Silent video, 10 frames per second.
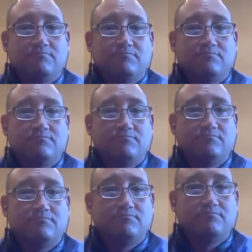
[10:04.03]

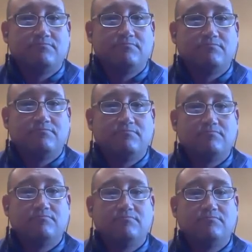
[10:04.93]

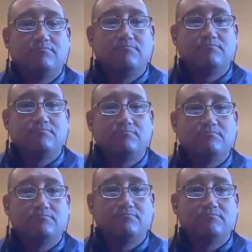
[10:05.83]

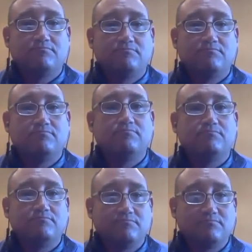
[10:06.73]

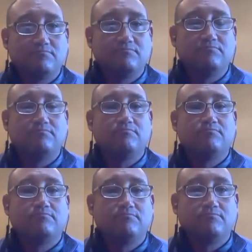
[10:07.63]

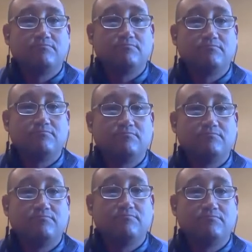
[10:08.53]

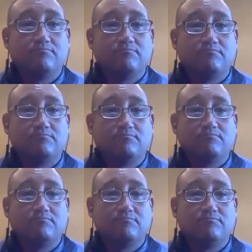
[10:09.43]

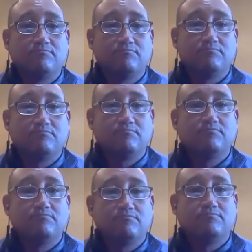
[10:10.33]

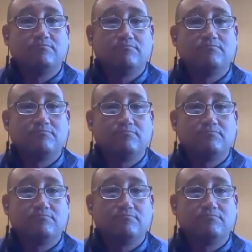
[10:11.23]
No words are spoken by the person on screen.